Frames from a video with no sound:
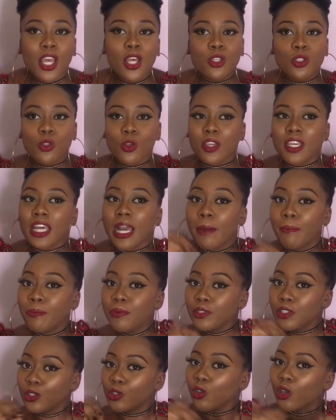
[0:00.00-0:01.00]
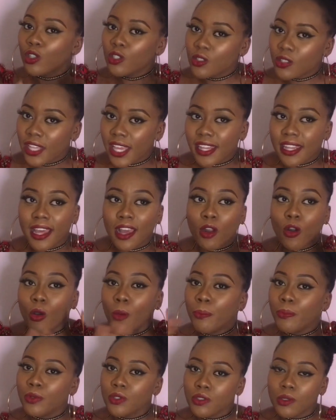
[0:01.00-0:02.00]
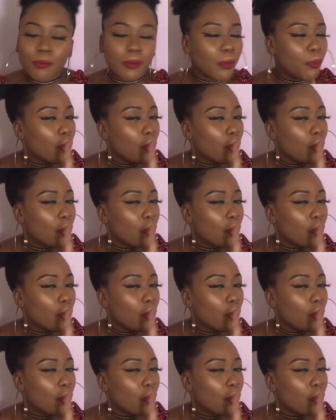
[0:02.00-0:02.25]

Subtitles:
so you can put the dots together and compose something.